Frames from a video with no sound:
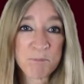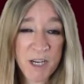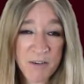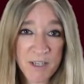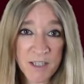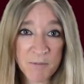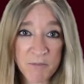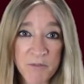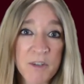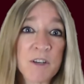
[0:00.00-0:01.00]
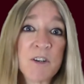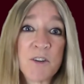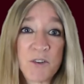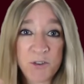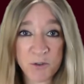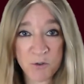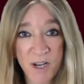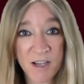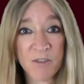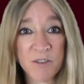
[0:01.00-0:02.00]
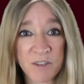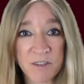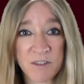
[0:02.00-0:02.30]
Perilymph. Surround.